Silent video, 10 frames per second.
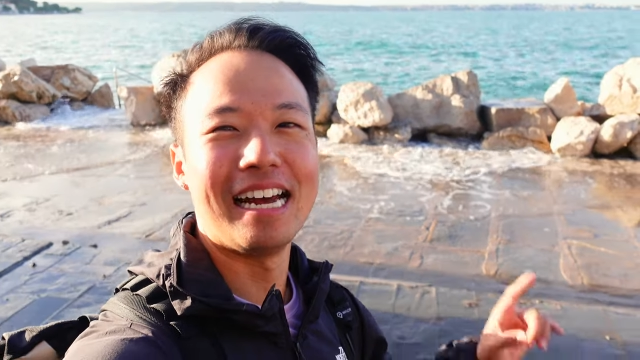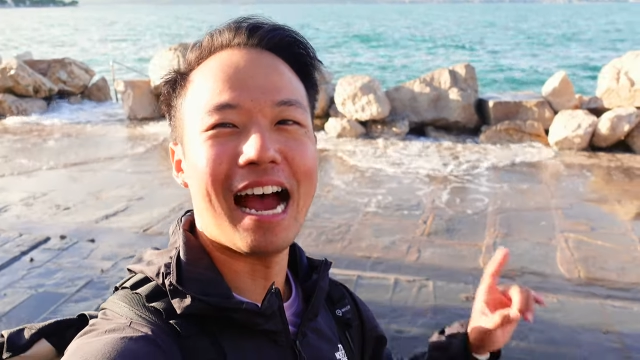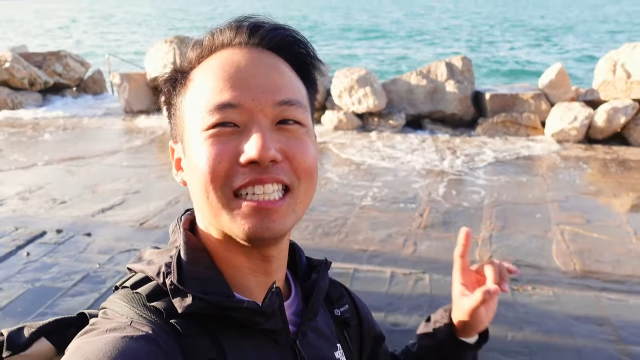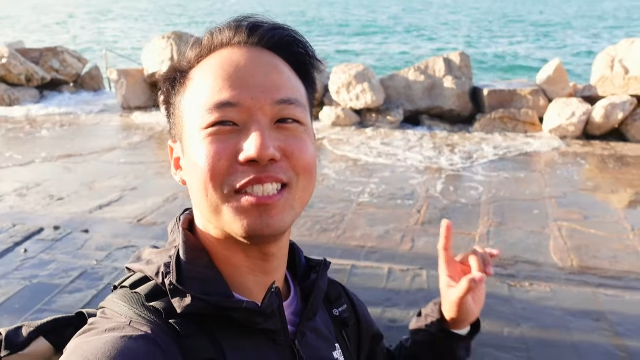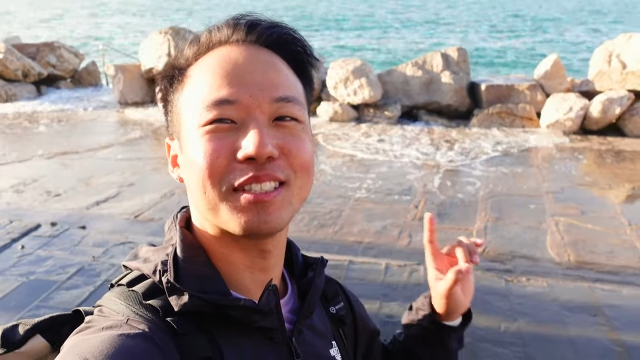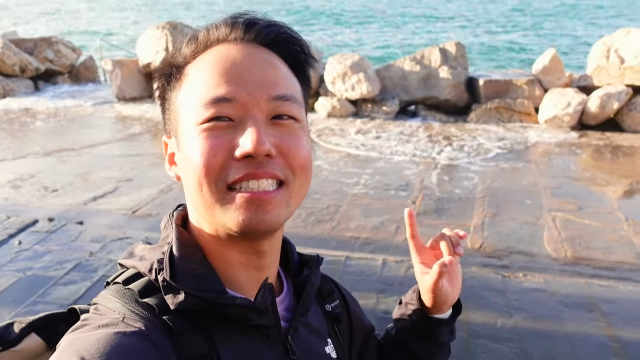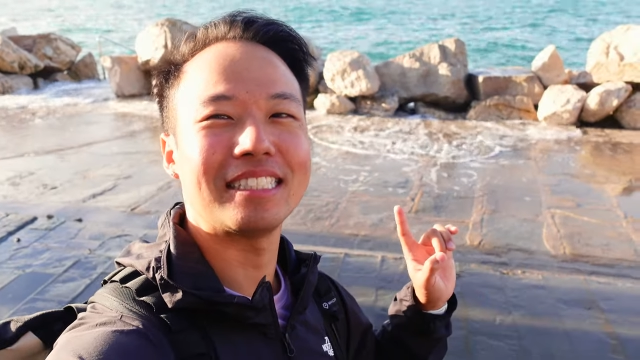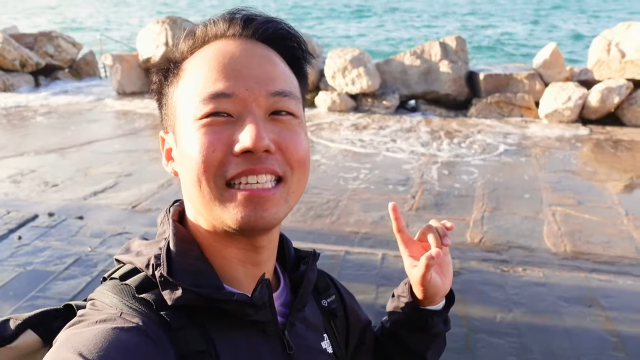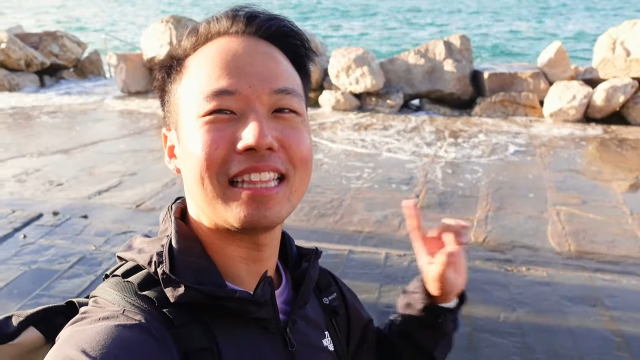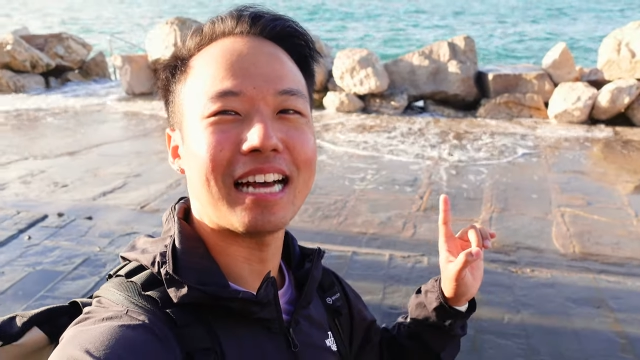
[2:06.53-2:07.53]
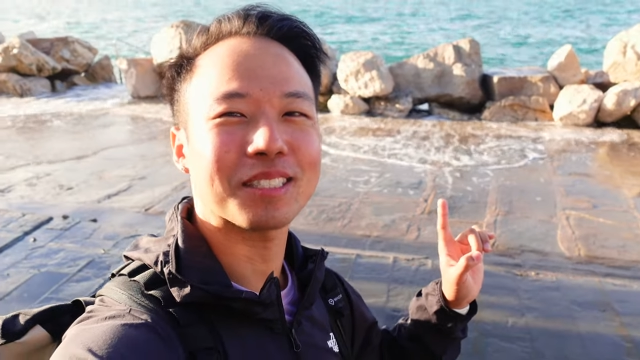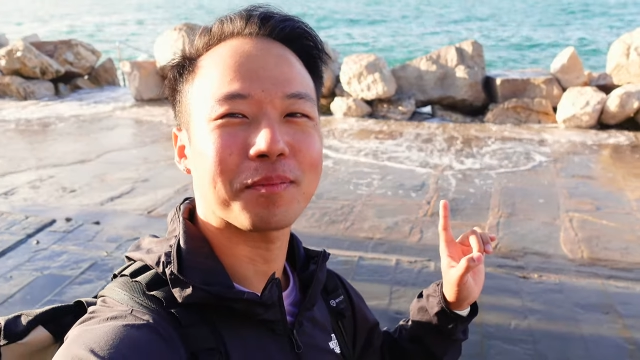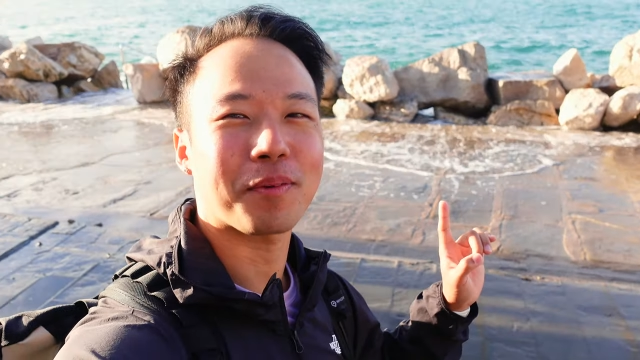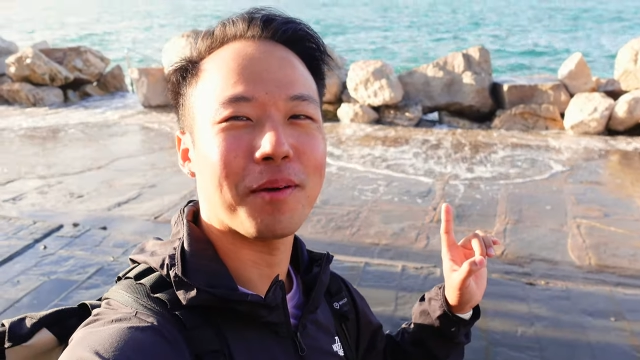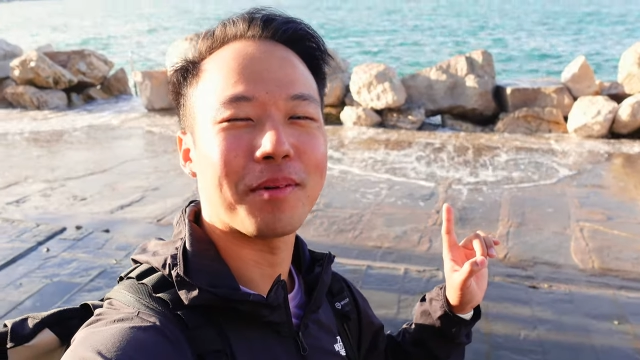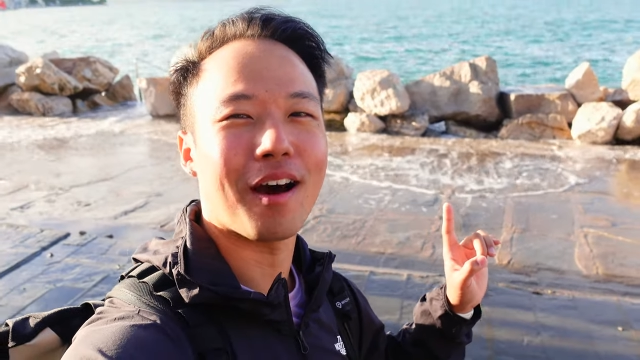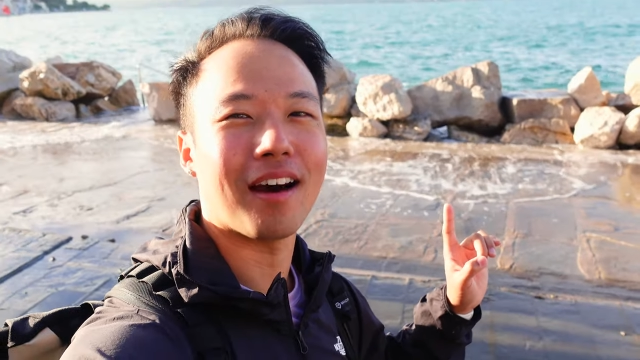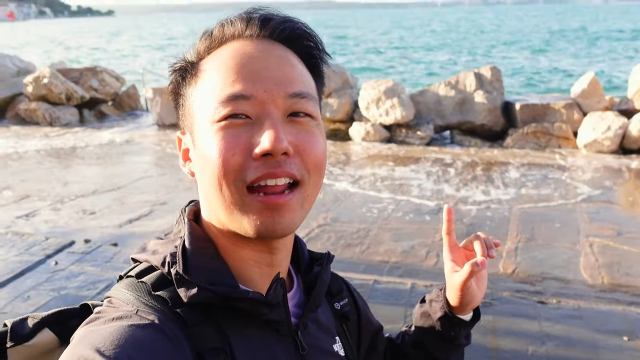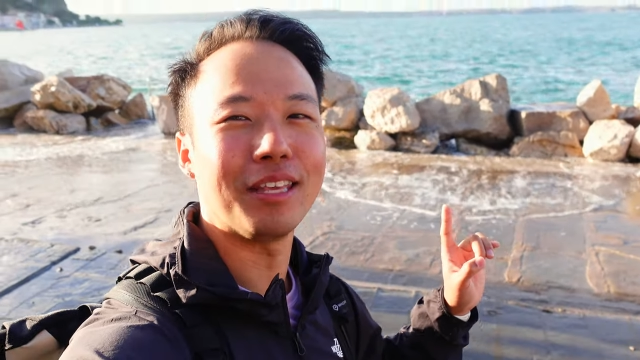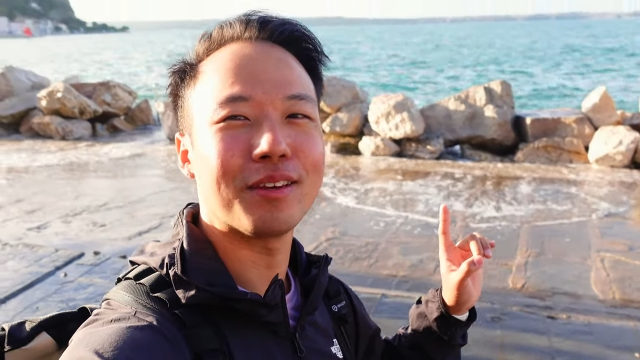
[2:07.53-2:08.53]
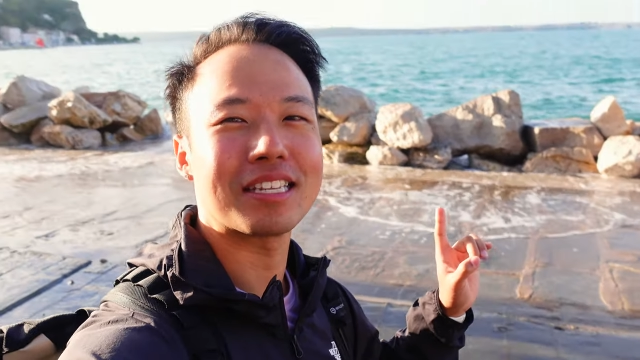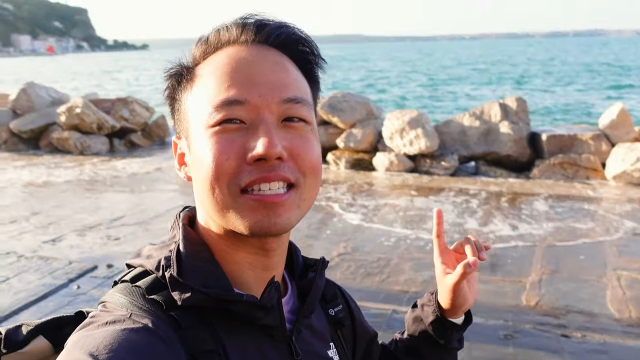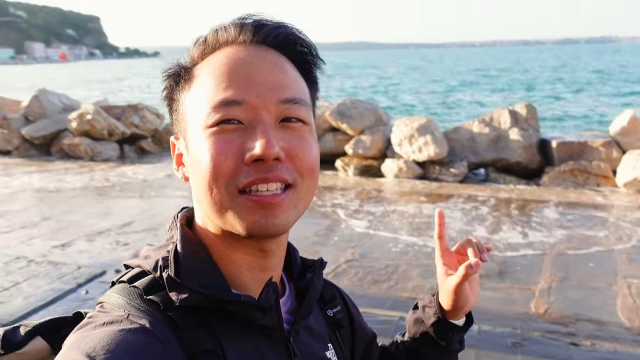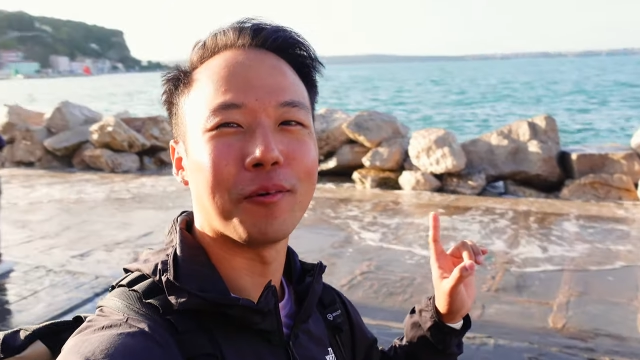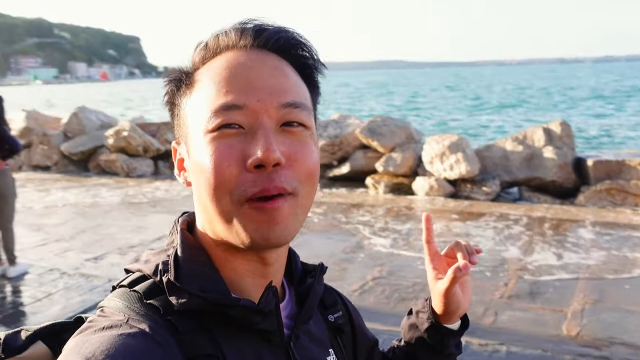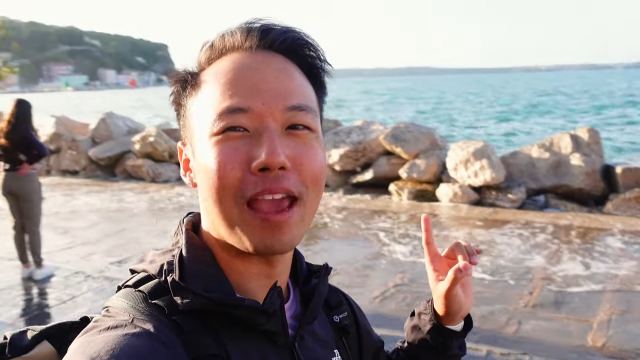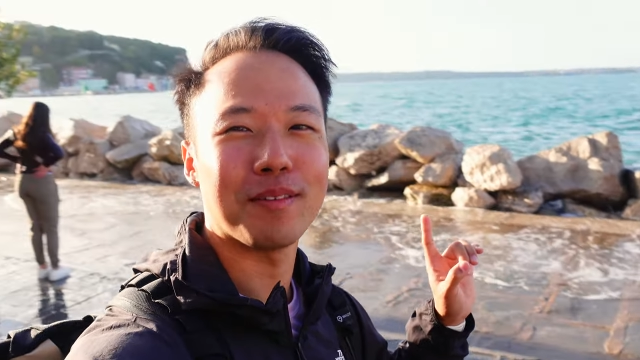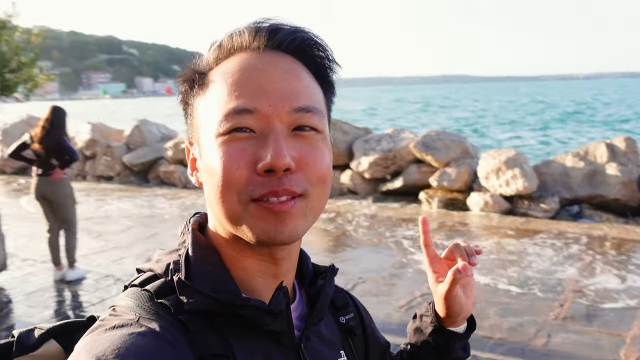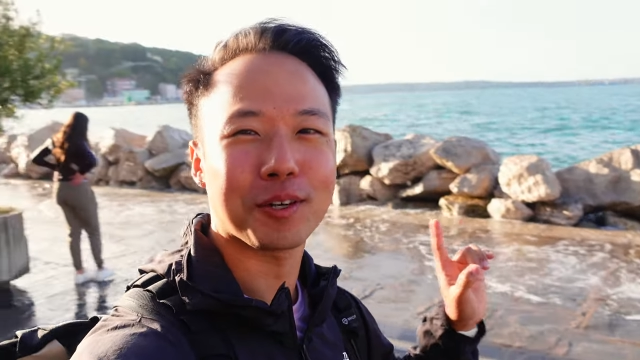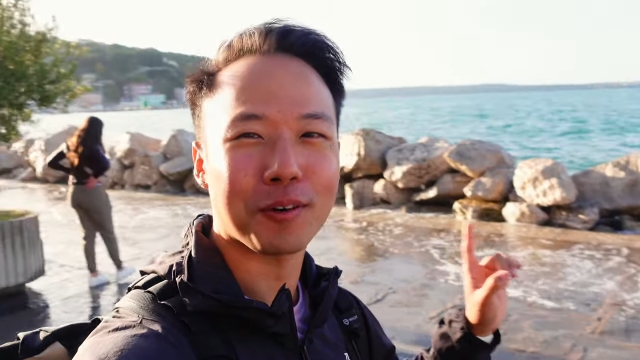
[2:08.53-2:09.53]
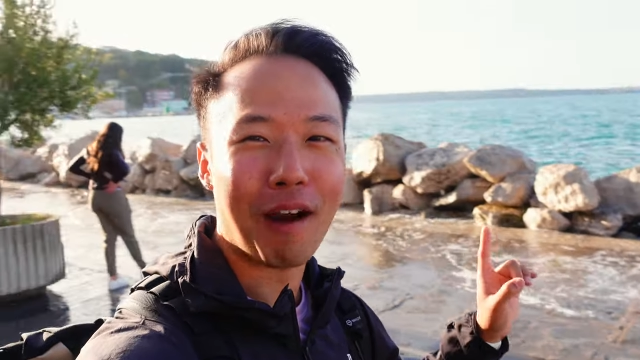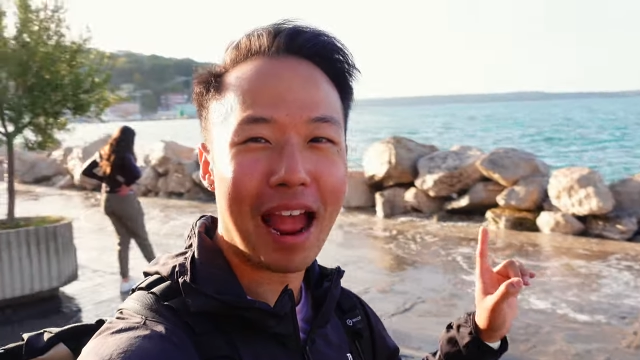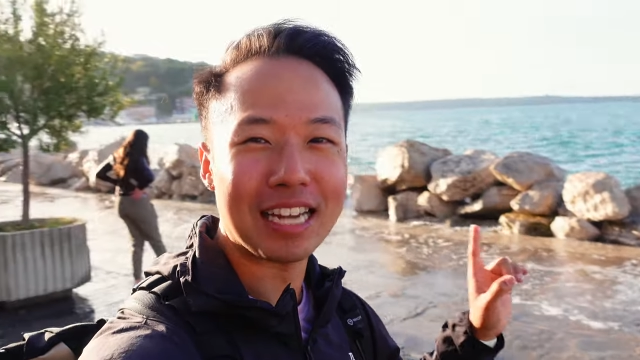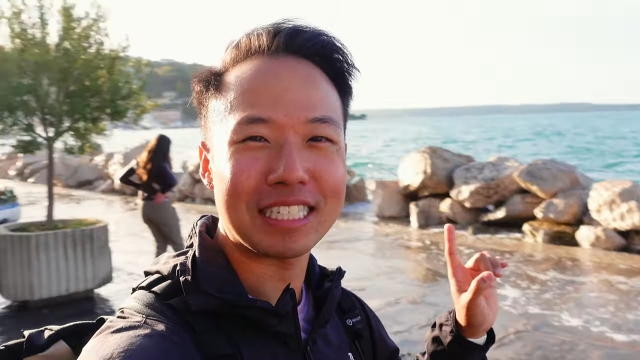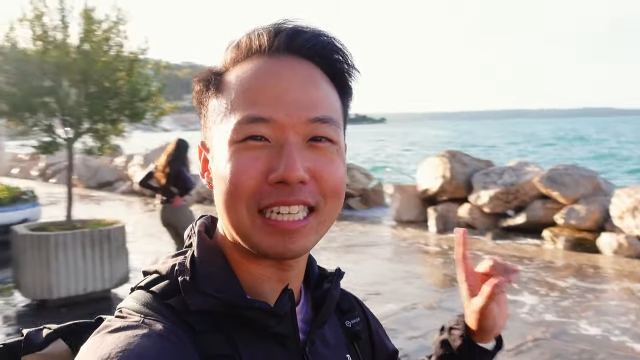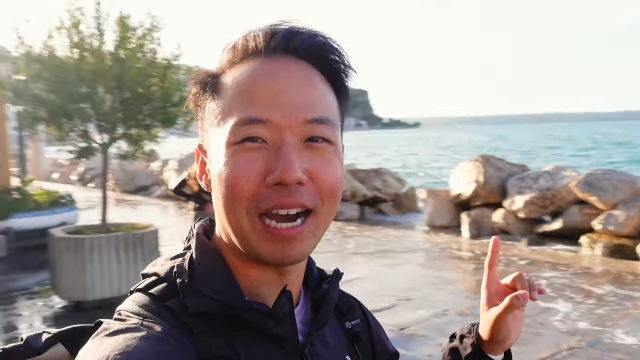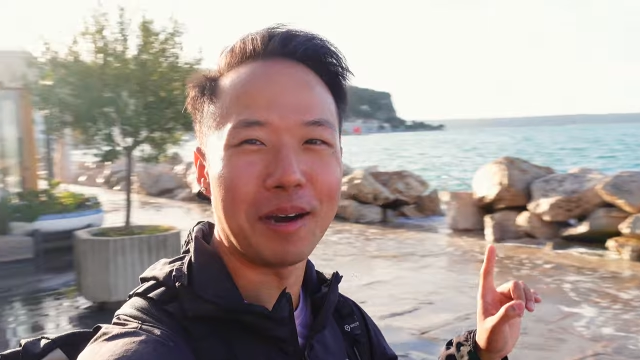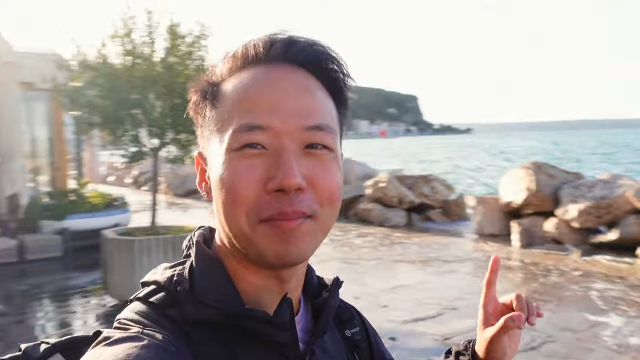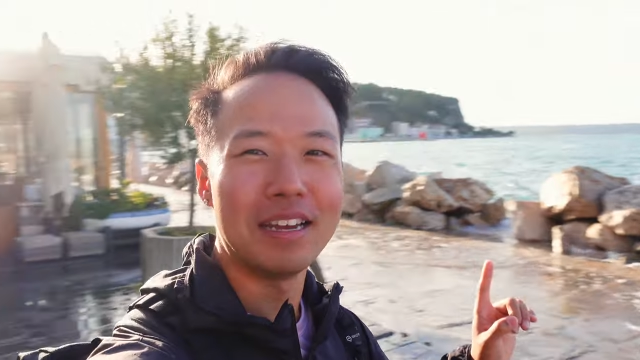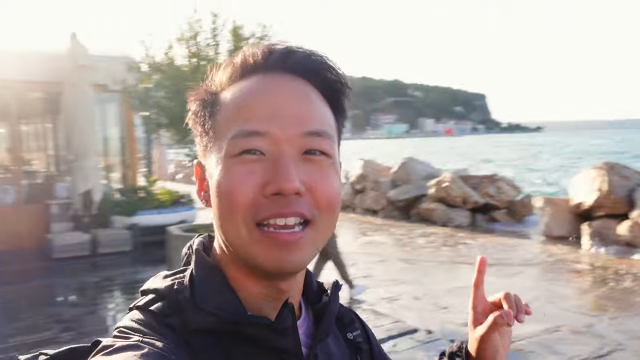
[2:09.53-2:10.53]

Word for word: As you can see, that's the promenade, and you can see the waves crashing up